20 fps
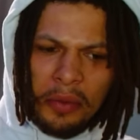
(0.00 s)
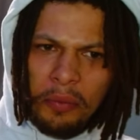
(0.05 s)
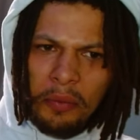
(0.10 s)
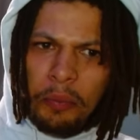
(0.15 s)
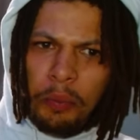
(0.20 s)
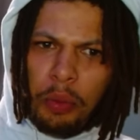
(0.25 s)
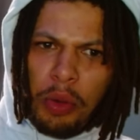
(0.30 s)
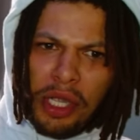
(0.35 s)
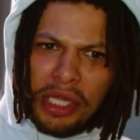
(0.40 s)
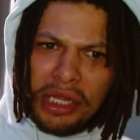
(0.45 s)

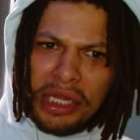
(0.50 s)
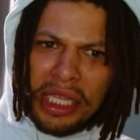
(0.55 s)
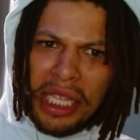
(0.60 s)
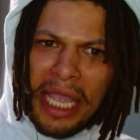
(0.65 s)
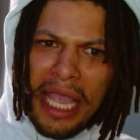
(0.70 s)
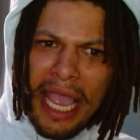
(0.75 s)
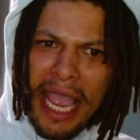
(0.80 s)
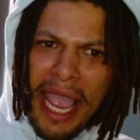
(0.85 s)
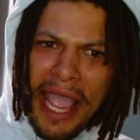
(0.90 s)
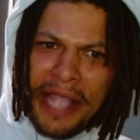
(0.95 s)
What
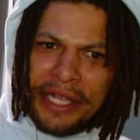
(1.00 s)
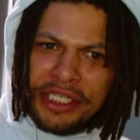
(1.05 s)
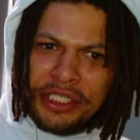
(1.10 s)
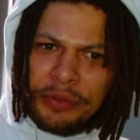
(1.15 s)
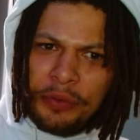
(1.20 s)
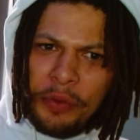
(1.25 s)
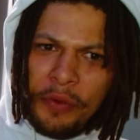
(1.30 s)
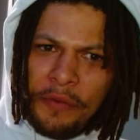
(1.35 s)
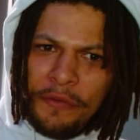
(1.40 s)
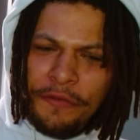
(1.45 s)
the
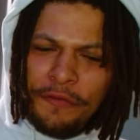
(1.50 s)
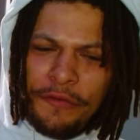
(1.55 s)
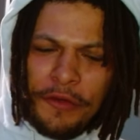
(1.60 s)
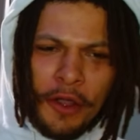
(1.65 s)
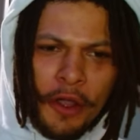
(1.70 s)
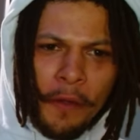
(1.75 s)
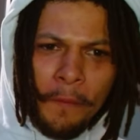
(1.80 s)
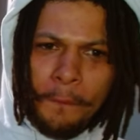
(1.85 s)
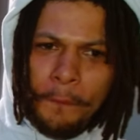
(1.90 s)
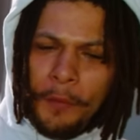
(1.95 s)
actual,
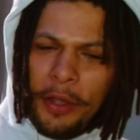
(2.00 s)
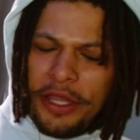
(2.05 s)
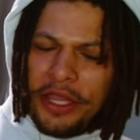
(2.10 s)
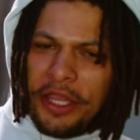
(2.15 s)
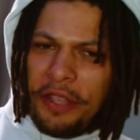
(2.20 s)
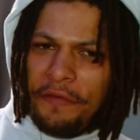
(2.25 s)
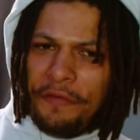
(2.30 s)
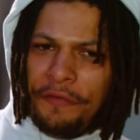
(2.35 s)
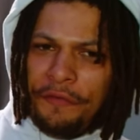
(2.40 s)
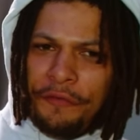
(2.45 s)
what
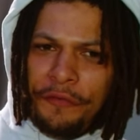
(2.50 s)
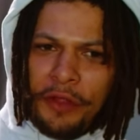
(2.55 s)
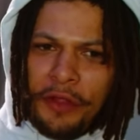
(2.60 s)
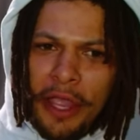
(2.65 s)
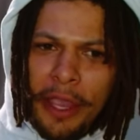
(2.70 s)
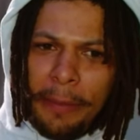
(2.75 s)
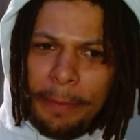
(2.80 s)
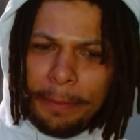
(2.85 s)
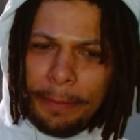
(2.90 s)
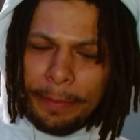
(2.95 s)
the
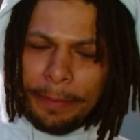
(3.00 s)
flip,